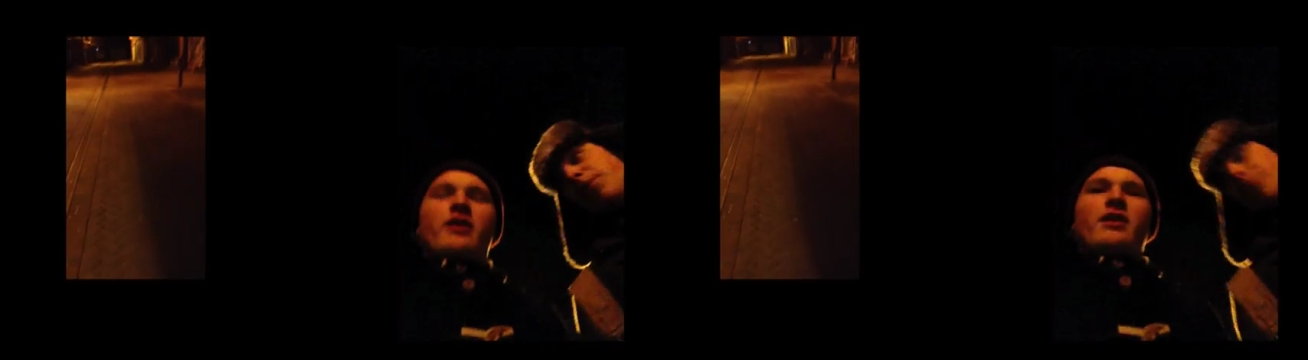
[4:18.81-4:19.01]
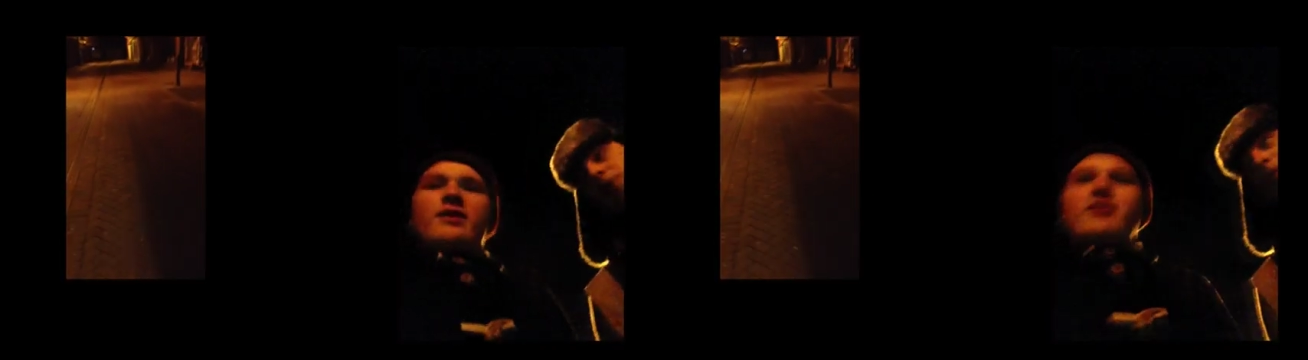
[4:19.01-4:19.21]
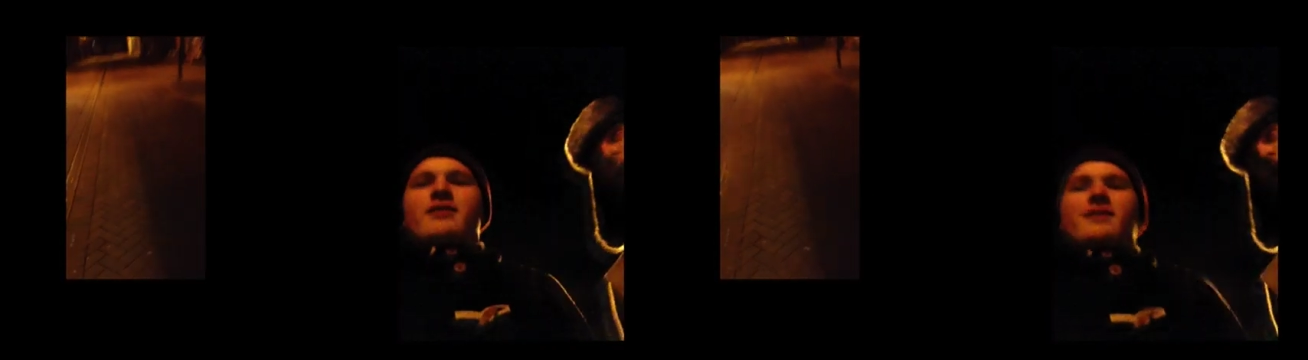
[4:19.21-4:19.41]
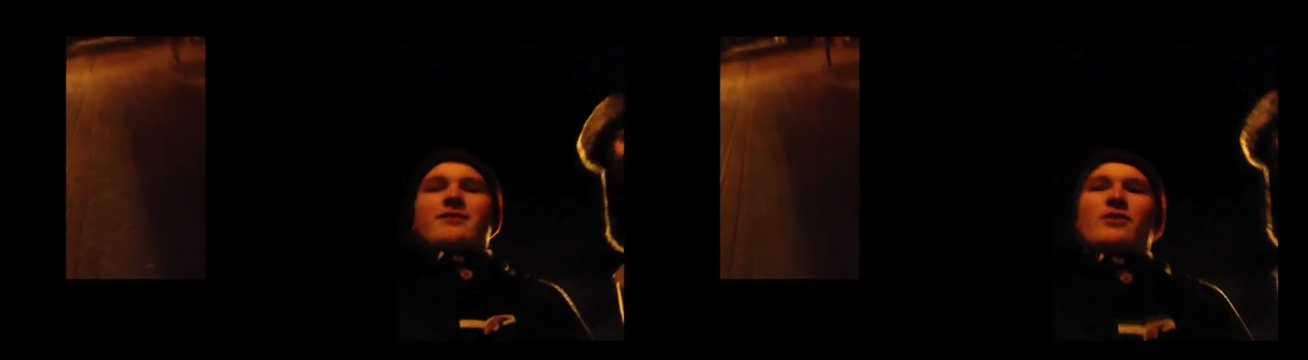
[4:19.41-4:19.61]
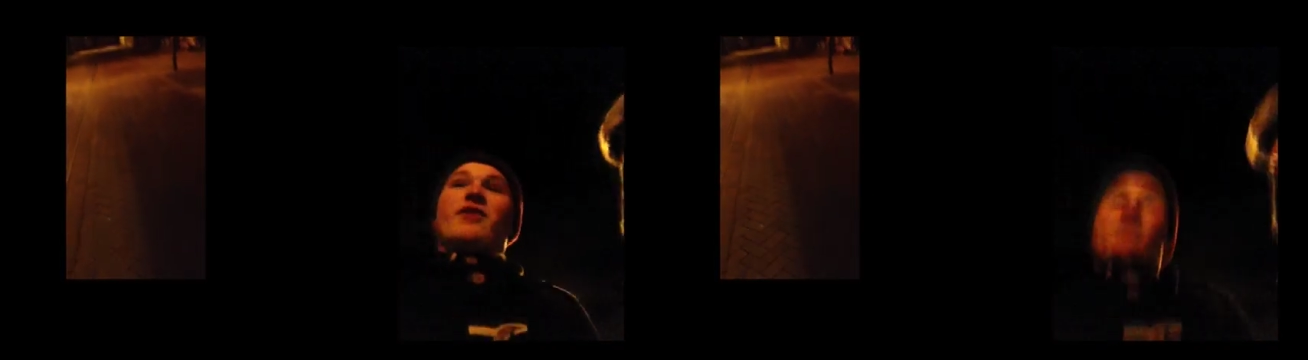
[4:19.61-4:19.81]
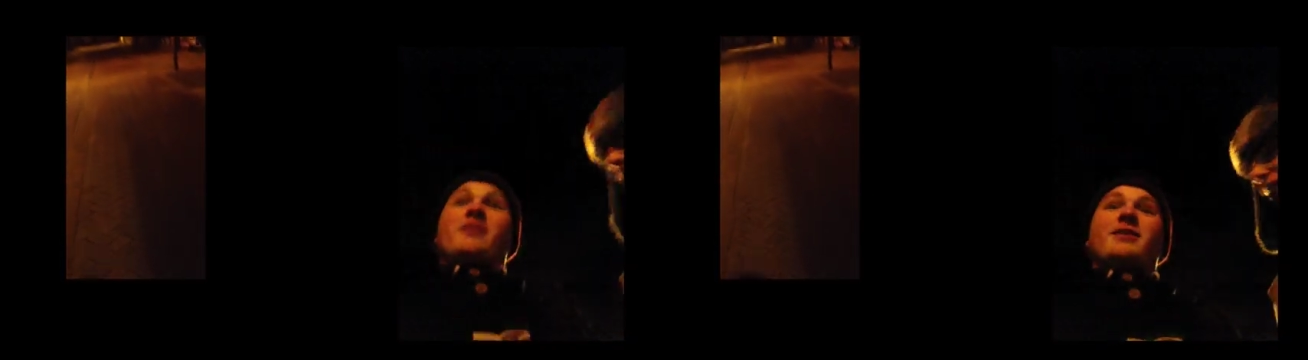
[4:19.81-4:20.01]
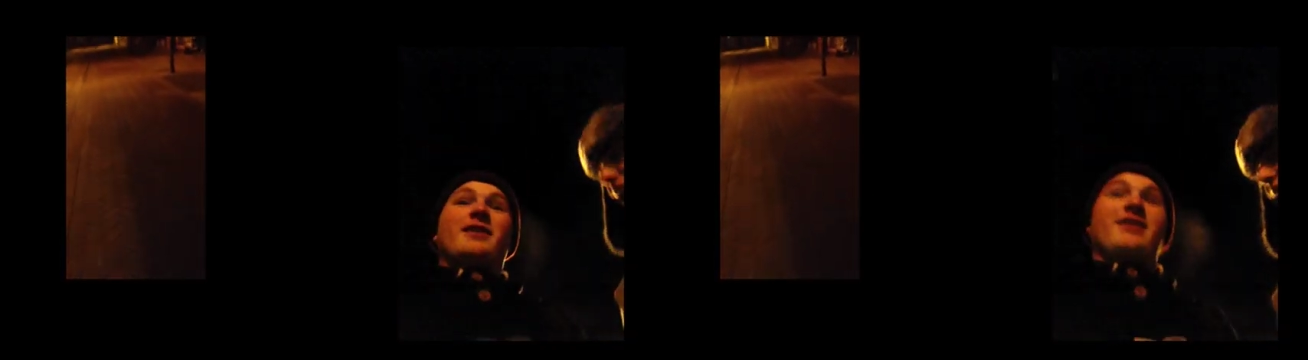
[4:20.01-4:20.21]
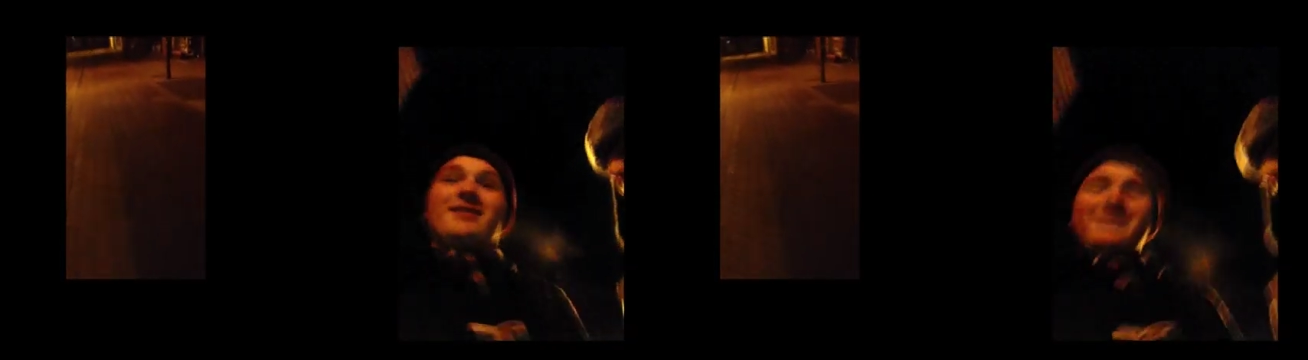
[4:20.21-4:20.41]
had been to Moscow. But does he have a
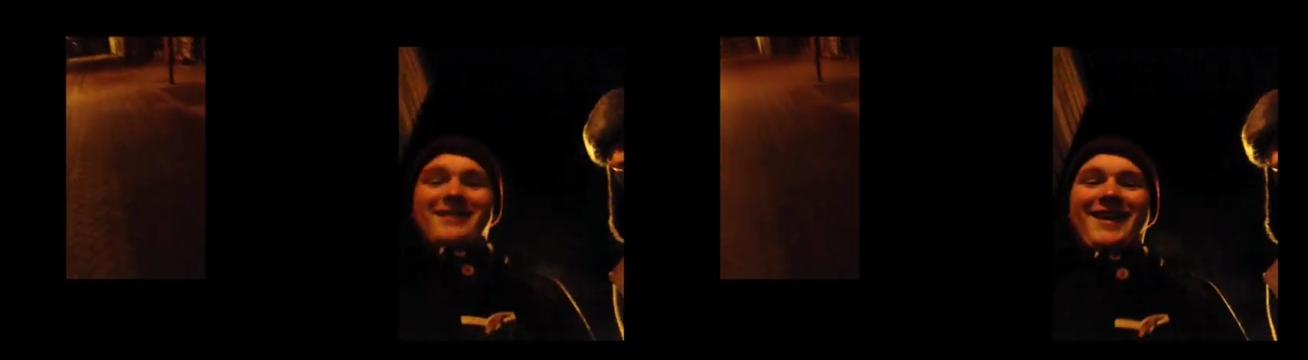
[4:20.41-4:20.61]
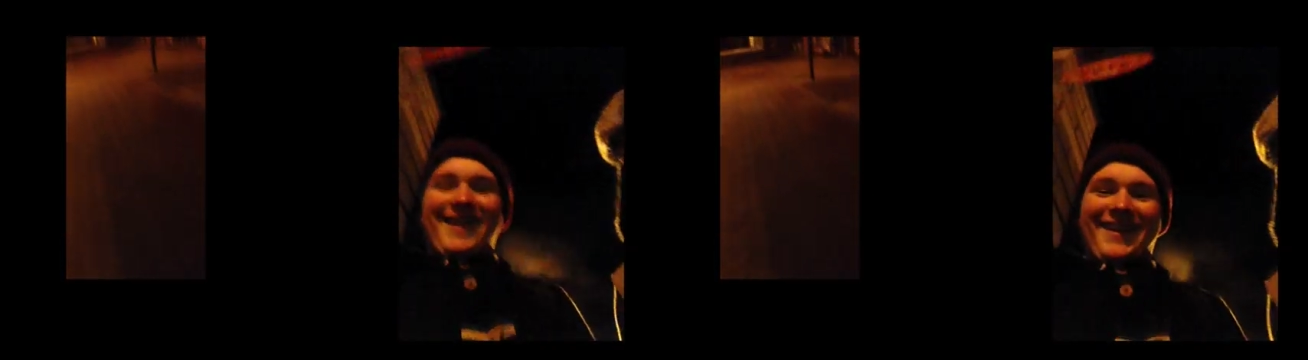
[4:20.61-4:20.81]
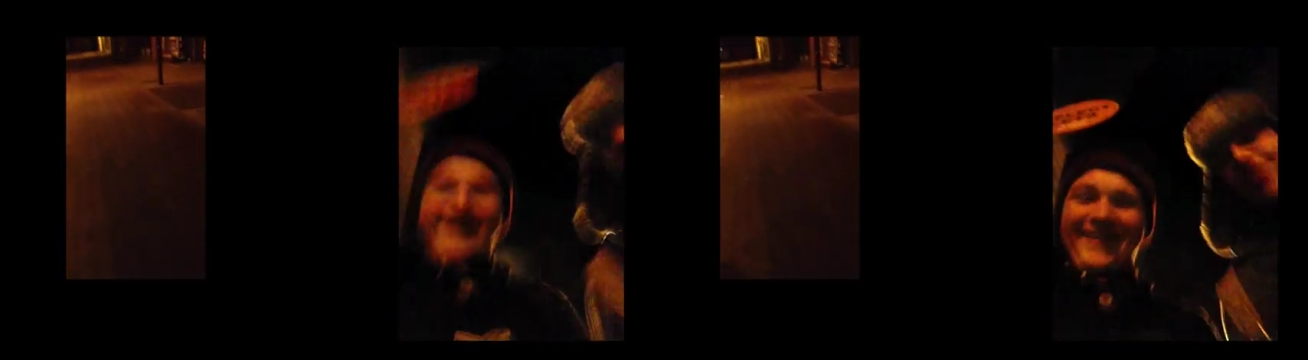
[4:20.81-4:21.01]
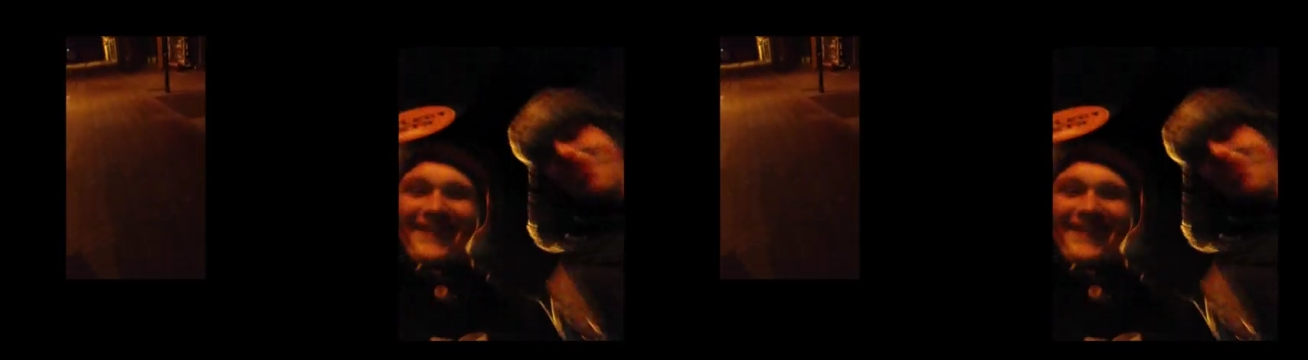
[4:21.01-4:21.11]
hat like this?